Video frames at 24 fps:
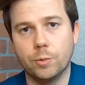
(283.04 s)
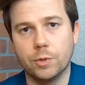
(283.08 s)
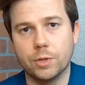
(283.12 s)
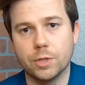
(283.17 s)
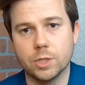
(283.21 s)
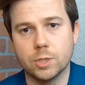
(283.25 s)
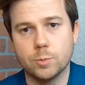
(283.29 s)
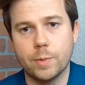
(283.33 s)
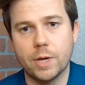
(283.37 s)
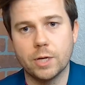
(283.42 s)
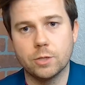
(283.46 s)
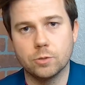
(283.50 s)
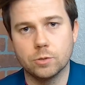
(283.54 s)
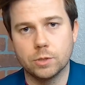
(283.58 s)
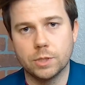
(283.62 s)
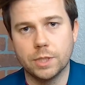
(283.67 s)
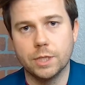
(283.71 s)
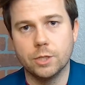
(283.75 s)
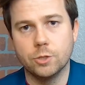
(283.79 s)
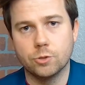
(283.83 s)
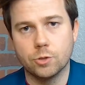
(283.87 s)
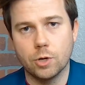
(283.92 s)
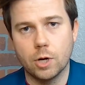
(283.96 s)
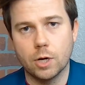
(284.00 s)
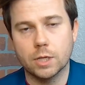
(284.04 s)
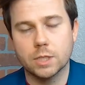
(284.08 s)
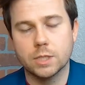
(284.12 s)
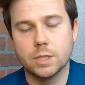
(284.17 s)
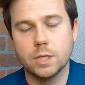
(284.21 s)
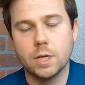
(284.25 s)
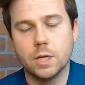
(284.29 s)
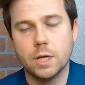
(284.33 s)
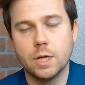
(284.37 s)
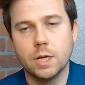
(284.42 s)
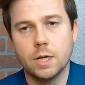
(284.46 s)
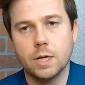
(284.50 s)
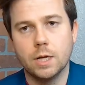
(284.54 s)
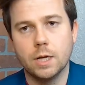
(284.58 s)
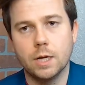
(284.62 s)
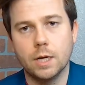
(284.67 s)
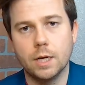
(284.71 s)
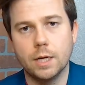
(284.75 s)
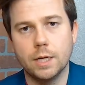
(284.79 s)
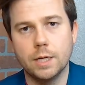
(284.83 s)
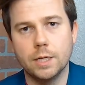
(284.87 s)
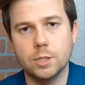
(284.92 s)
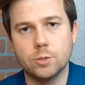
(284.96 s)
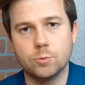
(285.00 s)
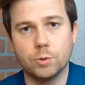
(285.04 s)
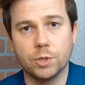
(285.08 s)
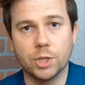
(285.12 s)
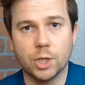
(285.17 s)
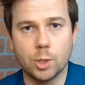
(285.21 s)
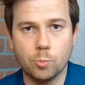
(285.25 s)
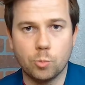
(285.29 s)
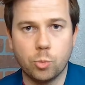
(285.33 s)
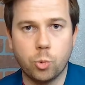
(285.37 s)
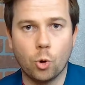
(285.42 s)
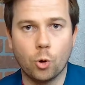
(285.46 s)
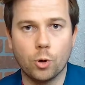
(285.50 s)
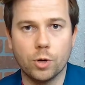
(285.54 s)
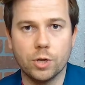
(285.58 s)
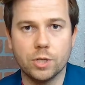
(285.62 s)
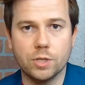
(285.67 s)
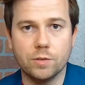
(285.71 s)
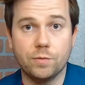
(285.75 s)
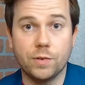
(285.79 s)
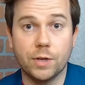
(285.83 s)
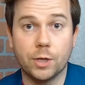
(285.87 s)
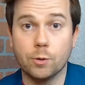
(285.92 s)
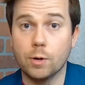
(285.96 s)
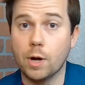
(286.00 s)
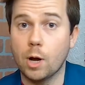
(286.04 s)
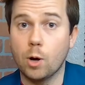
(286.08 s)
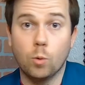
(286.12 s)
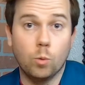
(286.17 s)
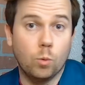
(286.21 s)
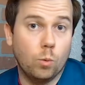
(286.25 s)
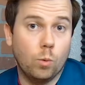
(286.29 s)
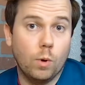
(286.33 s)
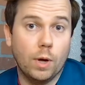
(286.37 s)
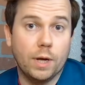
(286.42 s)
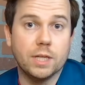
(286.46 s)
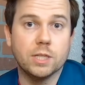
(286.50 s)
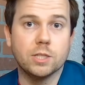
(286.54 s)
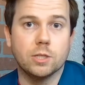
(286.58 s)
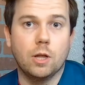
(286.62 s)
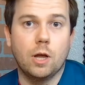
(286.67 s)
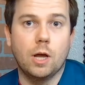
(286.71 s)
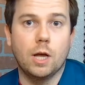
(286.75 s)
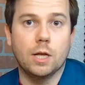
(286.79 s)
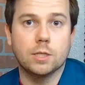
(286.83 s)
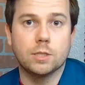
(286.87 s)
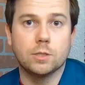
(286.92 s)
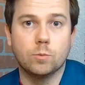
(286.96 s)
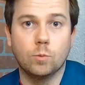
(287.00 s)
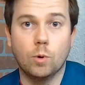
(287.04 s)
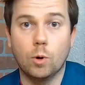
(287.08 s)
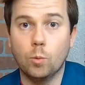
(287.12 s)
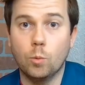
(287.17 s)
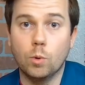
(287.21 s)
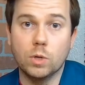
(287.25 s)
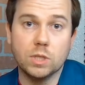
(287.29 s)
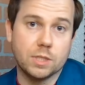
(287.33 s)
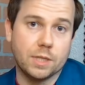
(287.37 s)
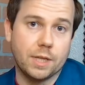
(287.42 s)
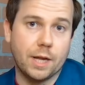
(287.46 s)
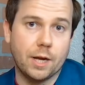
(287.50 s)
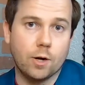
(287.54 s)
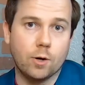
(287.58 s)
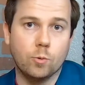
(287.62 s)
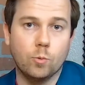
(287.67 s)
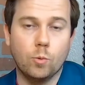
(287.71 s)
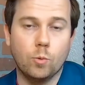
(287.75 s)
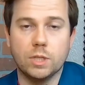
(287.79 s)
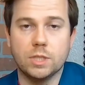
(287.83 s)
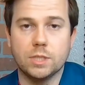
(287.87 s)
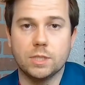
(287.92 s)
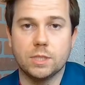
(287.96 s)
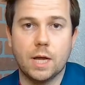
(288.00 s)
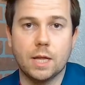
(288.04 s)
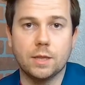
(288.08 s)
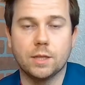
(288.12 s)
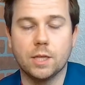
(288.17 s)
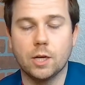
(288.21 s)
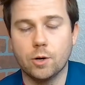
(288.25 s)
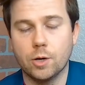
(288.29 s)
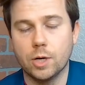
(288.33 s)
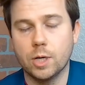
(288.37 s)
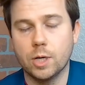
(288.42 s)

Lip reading: with a specialty in trucks is really important to figure out what is lost, what was there, and what's not there